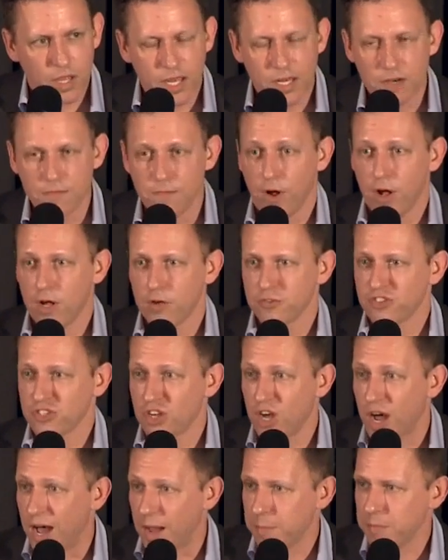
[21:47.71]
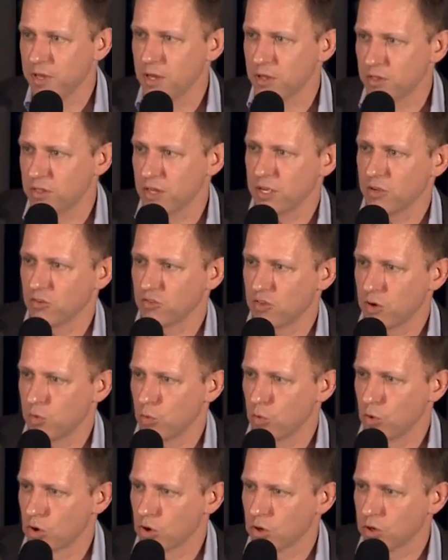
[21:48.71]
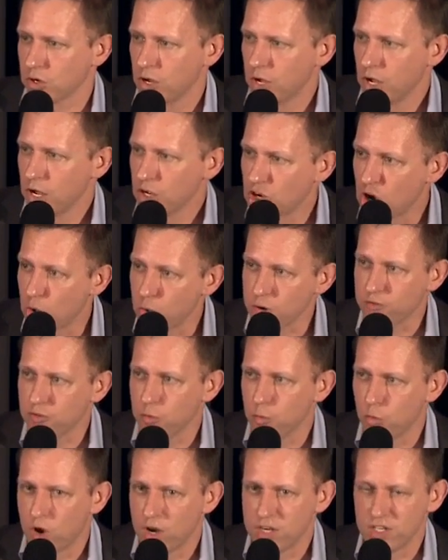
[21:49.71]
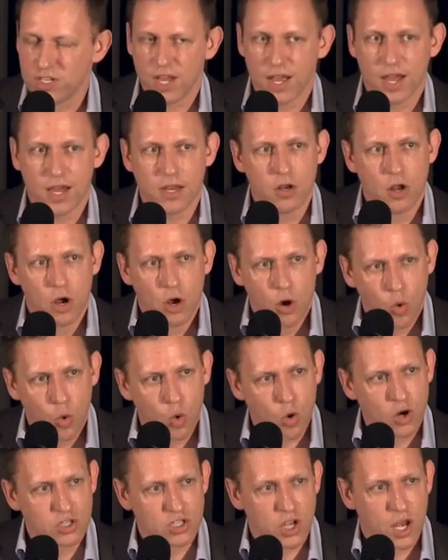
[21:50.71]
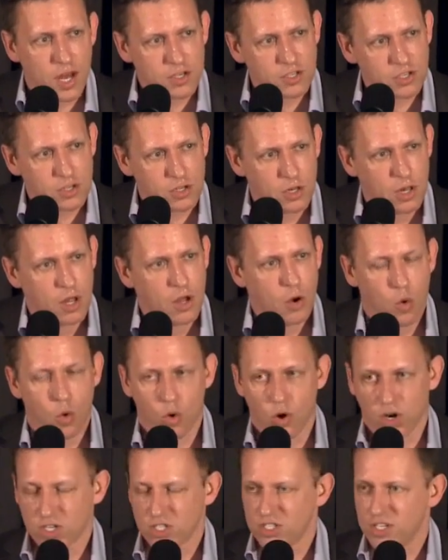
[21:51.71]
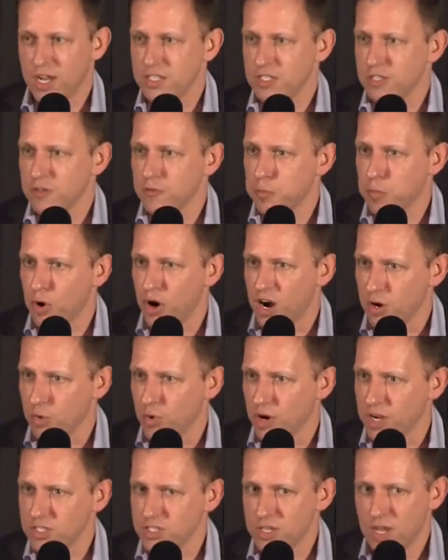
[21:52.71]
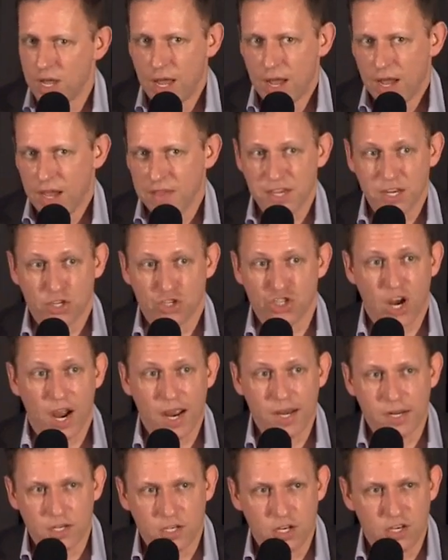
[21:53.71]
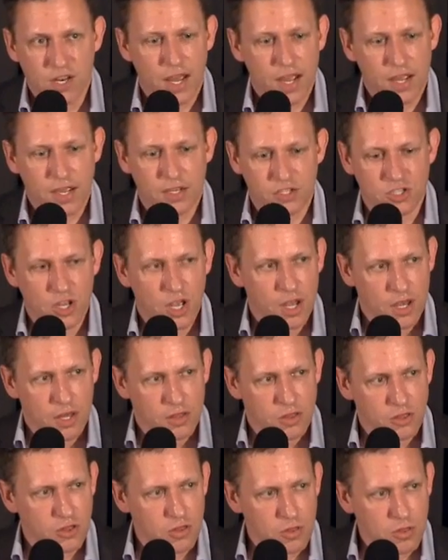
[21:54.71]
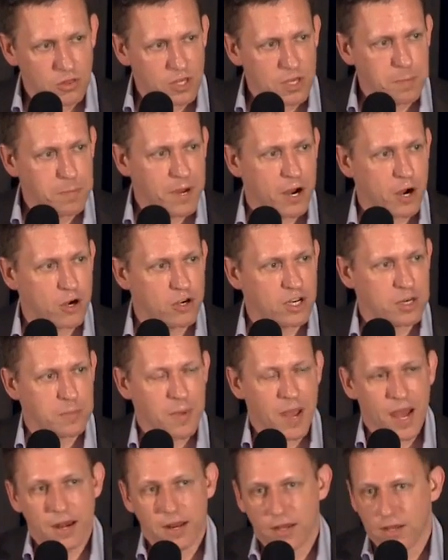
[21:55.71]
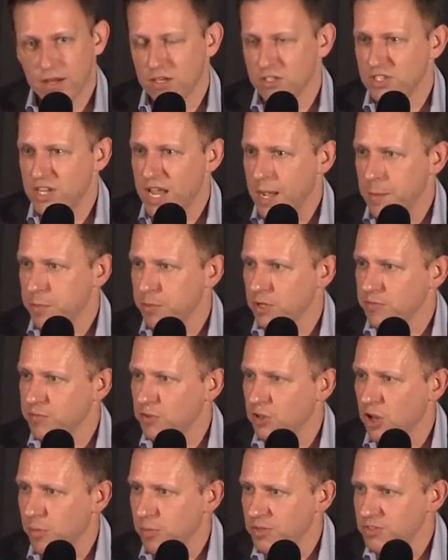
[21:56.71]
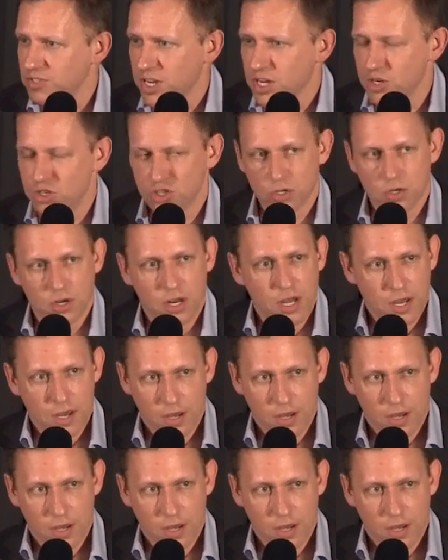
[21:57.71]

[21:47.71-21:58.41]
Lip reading: It involves copying things that work, going from one to n, horizontal or extensive progress. I think China today is the paradigmatic example of globalization.